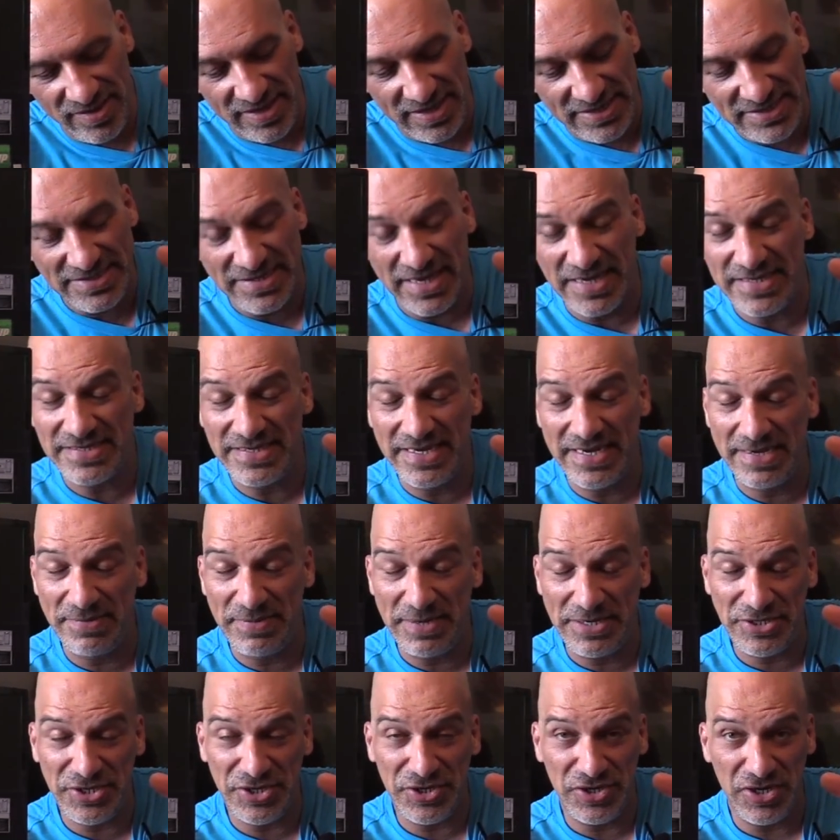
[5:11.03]
This does need to
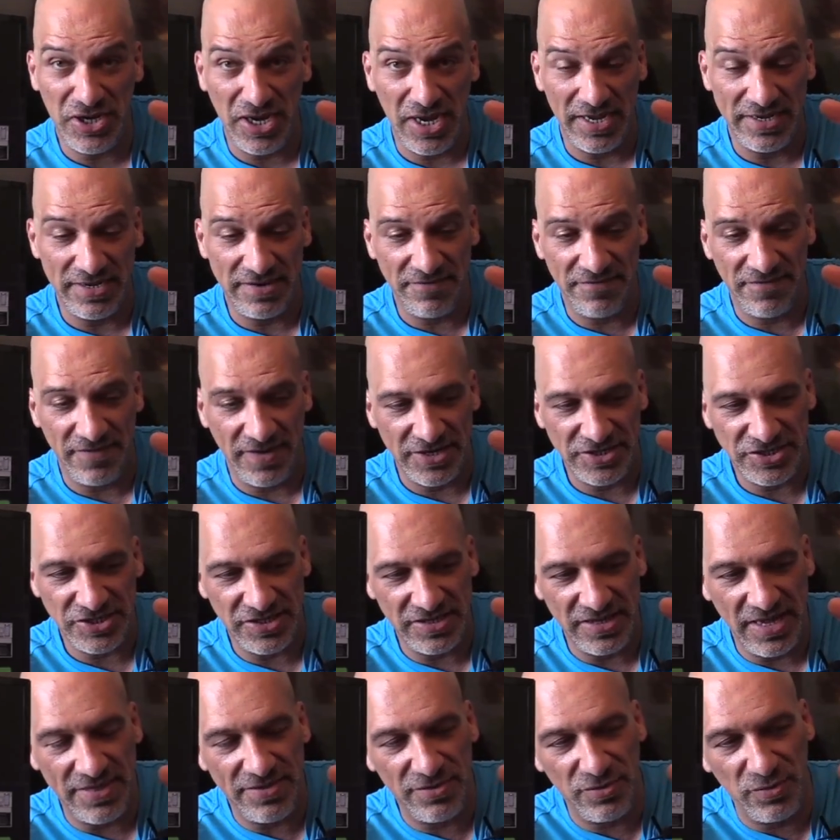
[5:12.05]
be turned on to
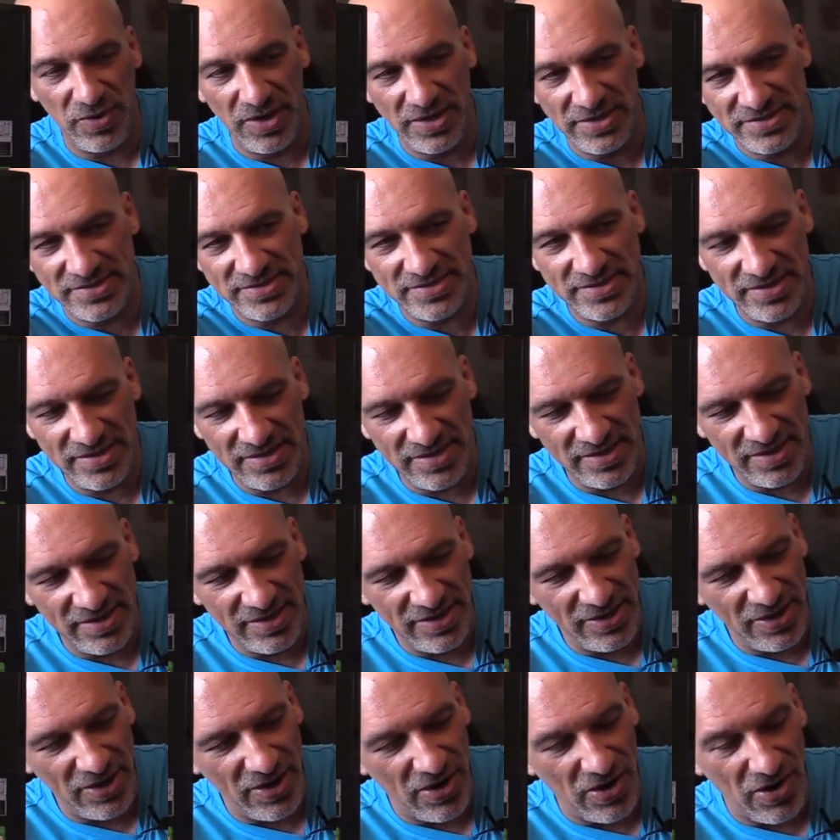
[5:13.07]
function. The other ones
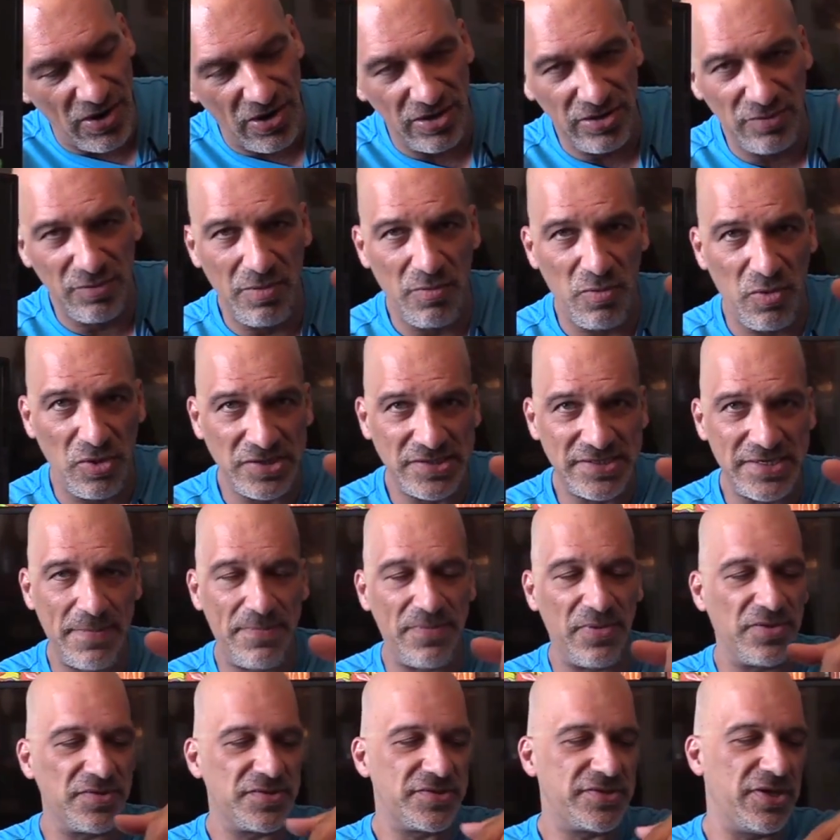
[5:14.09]
are a little bit more
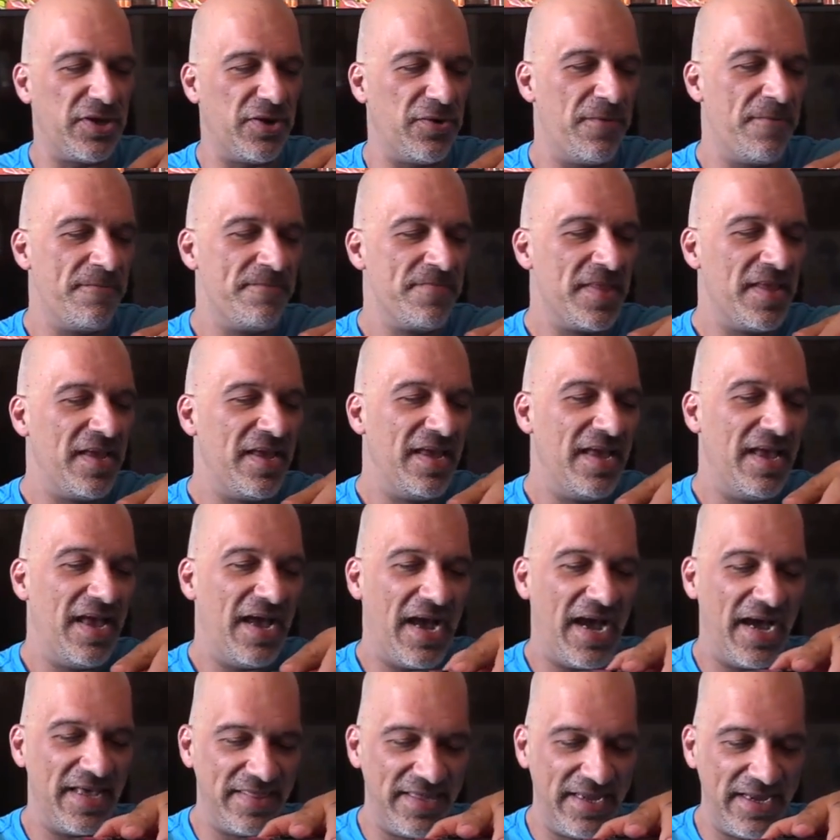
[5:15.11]
simple. So
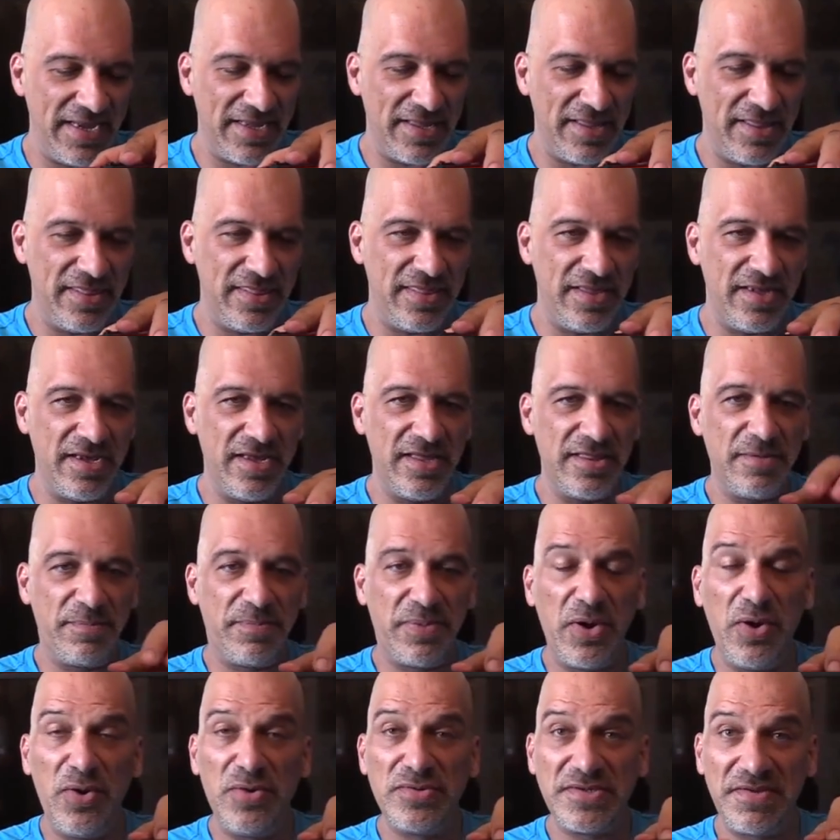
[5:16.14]
I think the
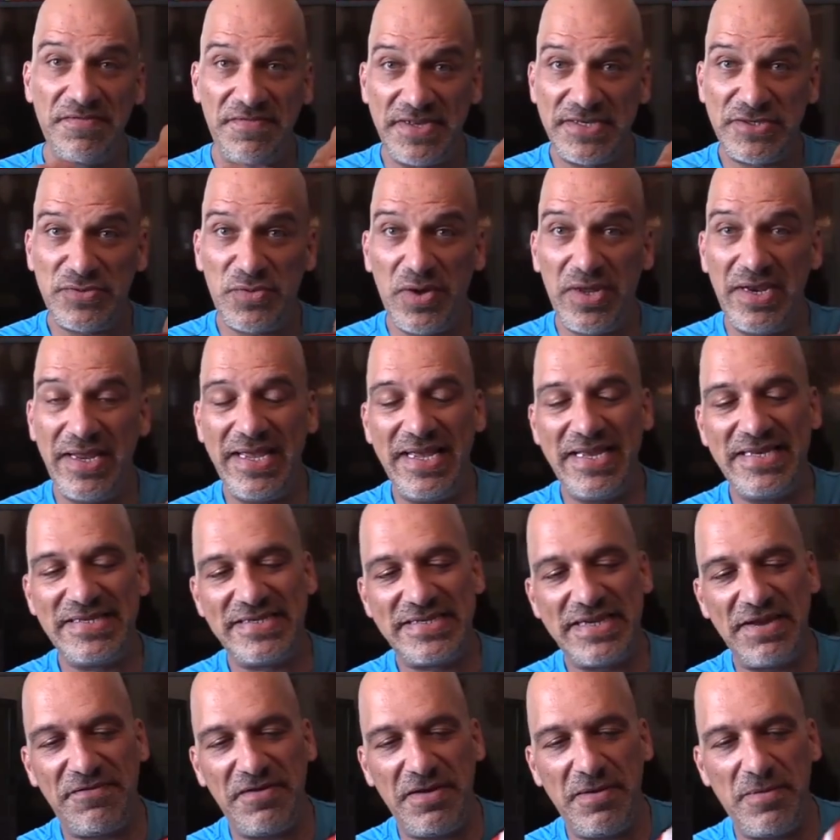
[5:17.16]
pros of this one is
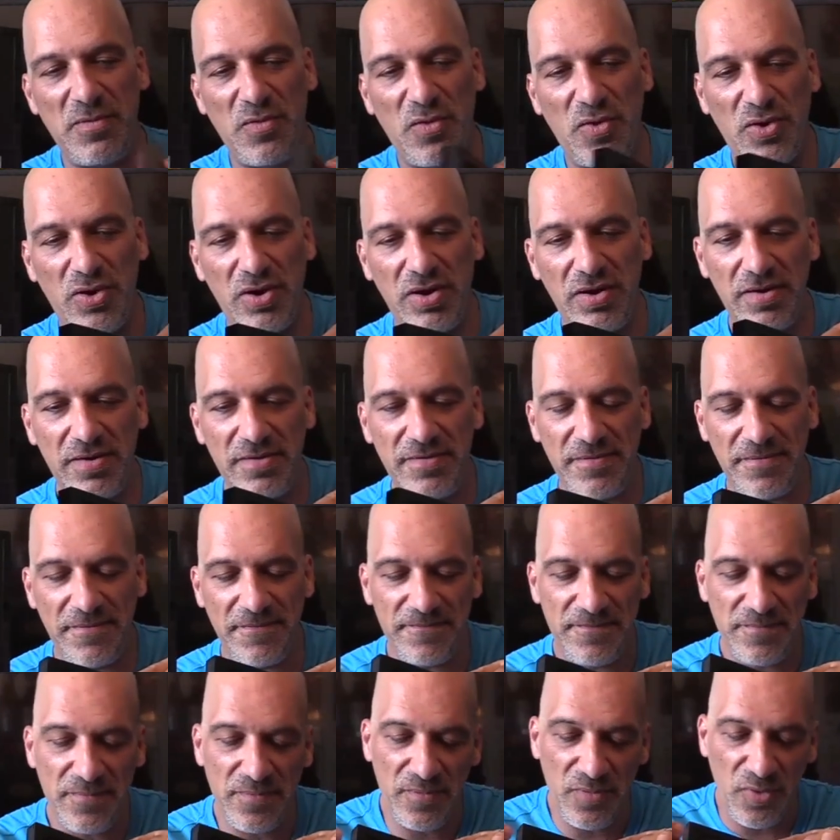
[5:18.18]
definitely
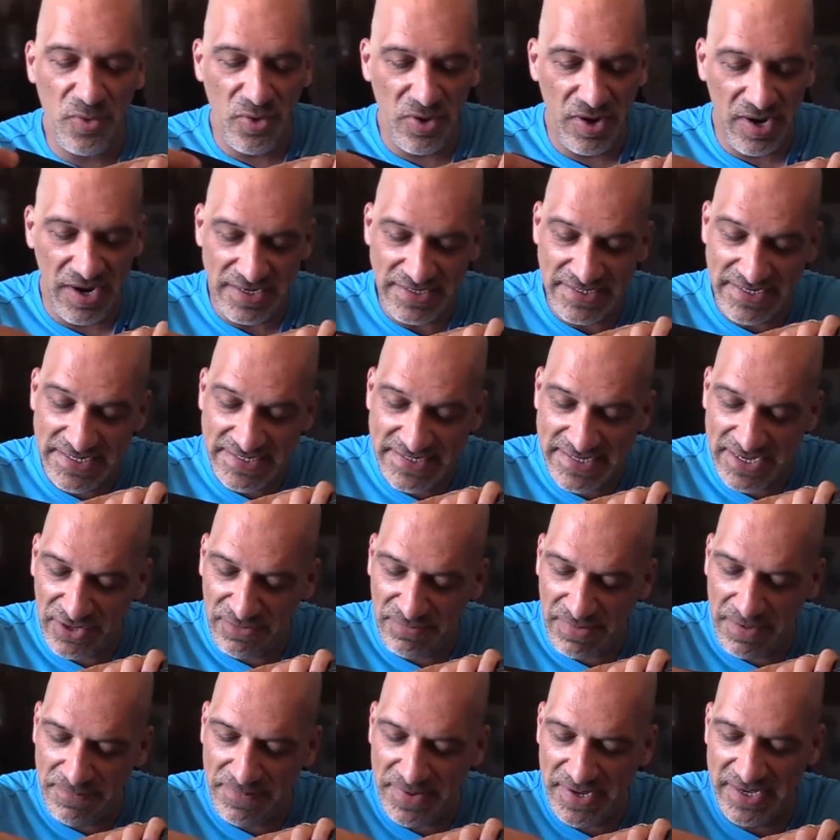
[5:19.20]
more detailed
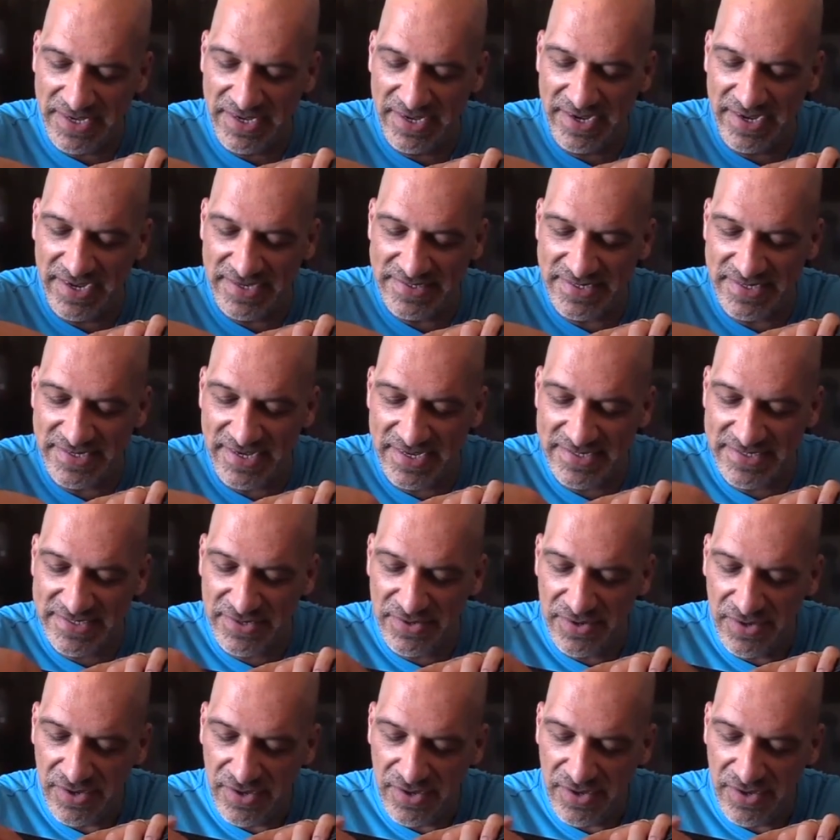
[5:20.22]
in my opinion, because it does